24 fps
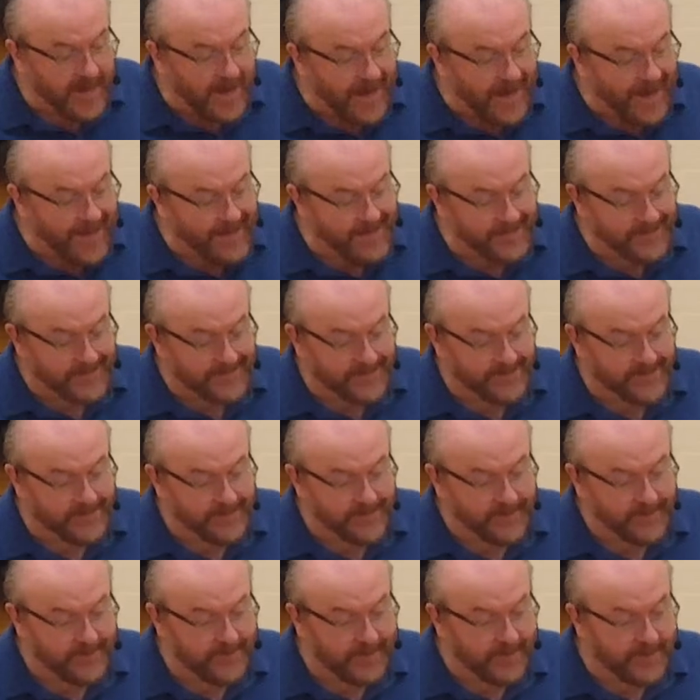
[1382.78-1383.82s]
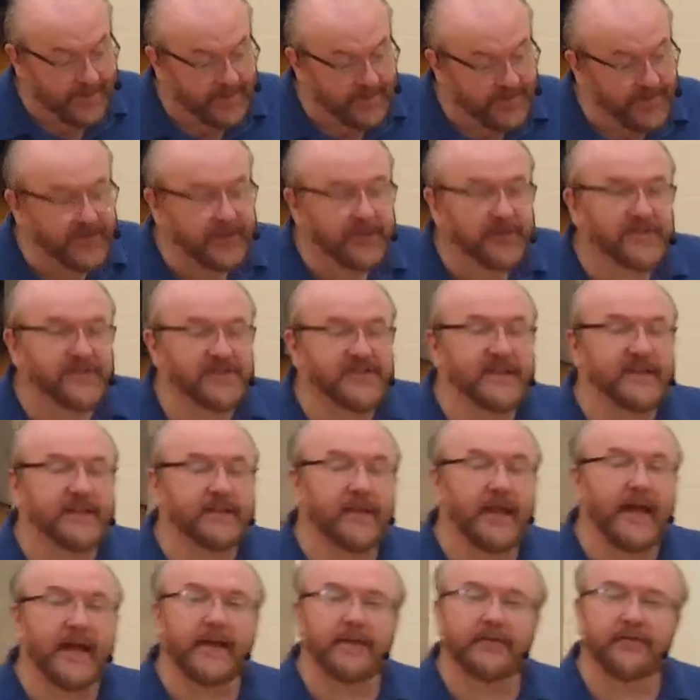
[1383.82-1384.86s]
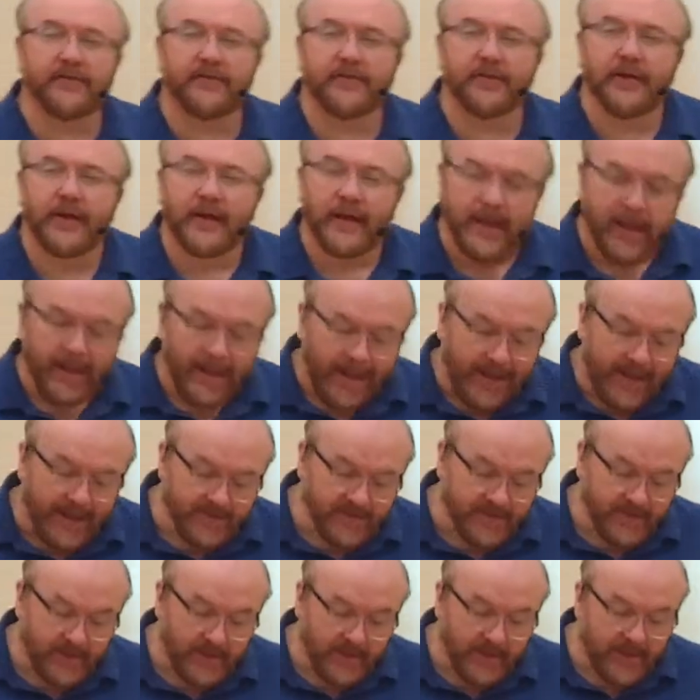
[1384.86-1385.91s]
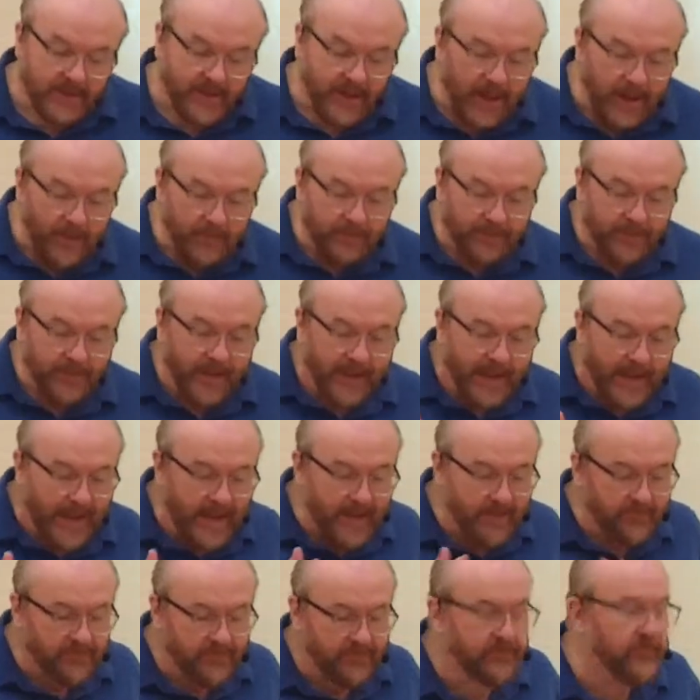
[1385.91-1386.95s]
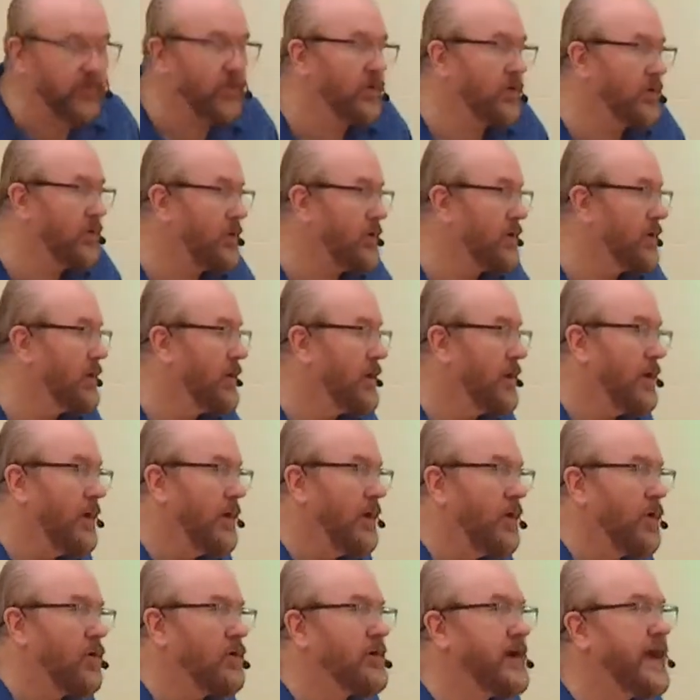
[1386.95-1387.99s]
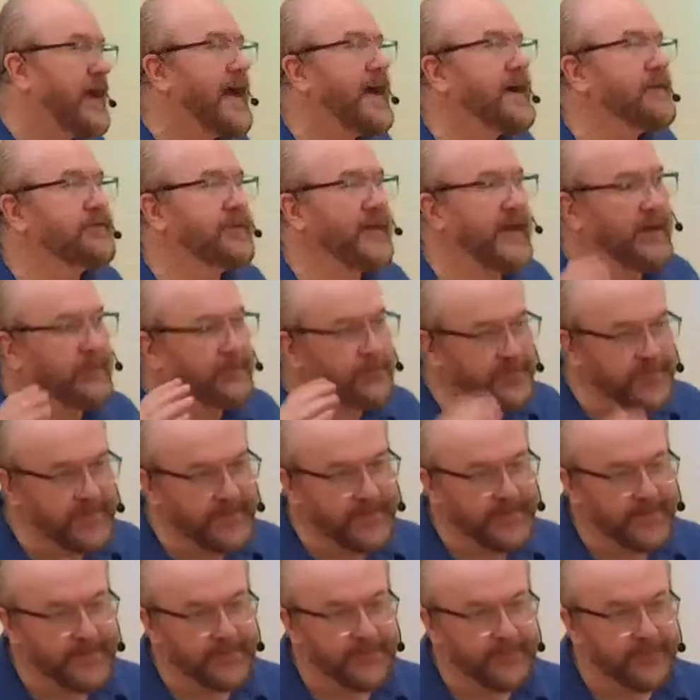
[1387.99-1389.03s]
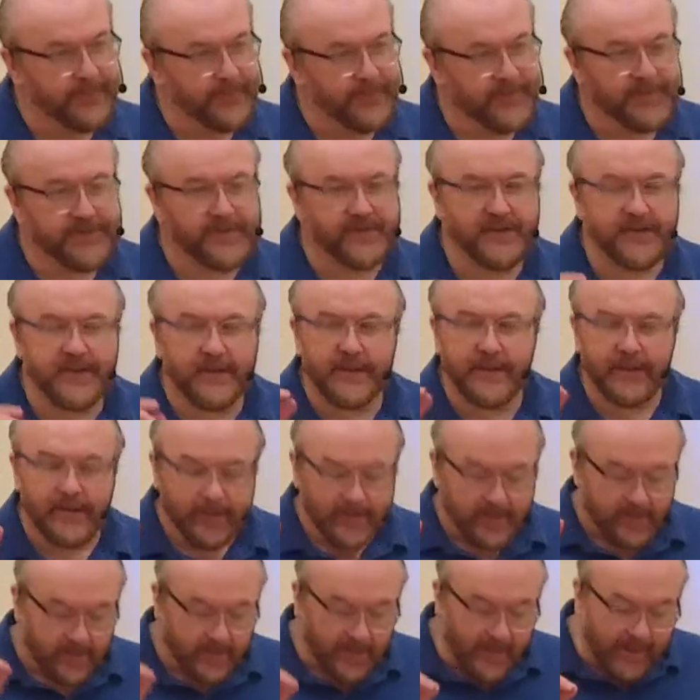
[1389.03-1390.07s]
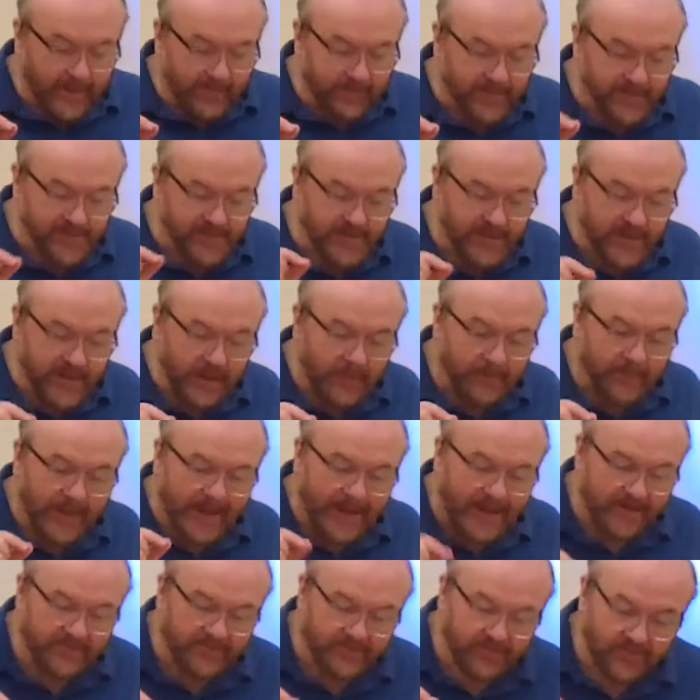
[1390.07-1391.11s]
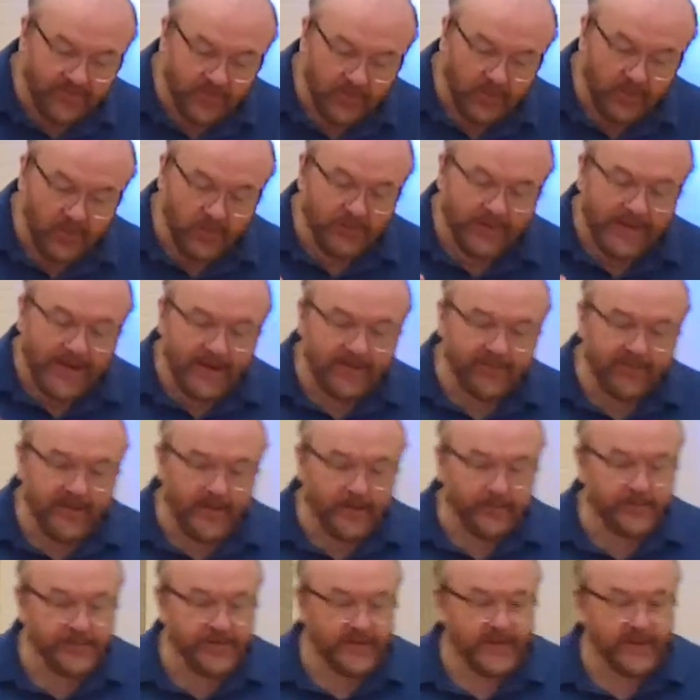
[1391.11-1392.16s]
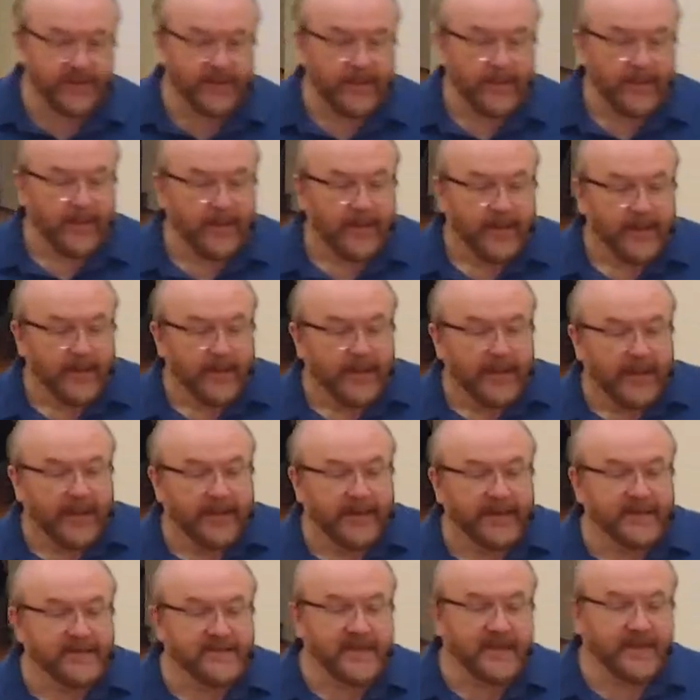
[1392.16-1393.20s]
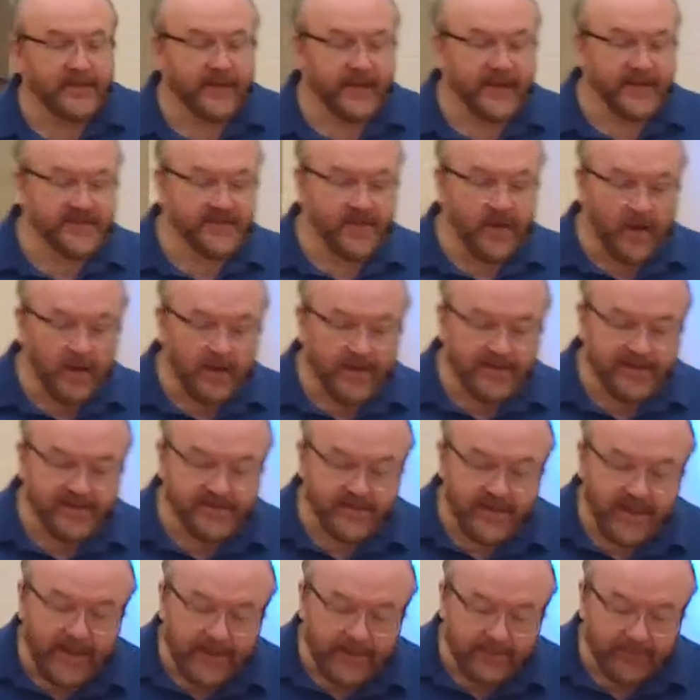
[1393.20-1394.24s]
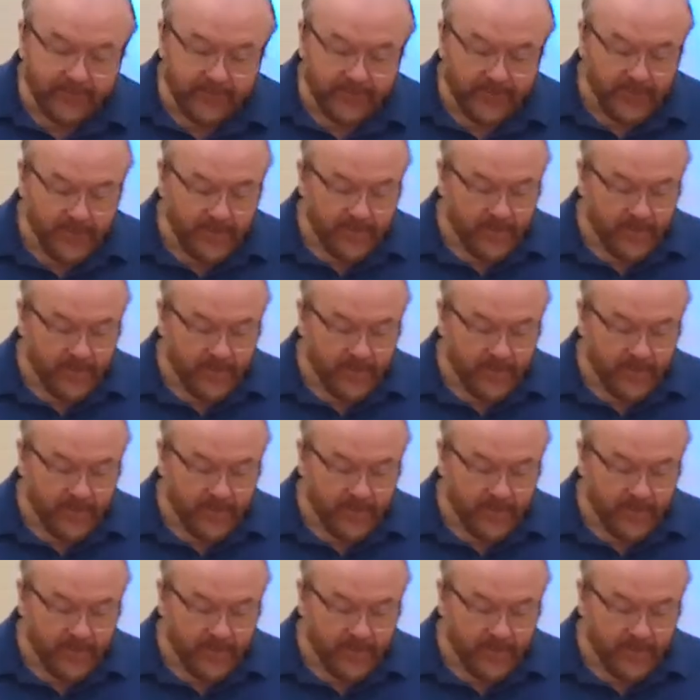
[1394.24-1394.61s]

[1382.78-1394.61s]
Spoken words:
asked, do you see life as a cup half full or half empty? Do you see life as a cup half full or half empty? And he said that he saw his life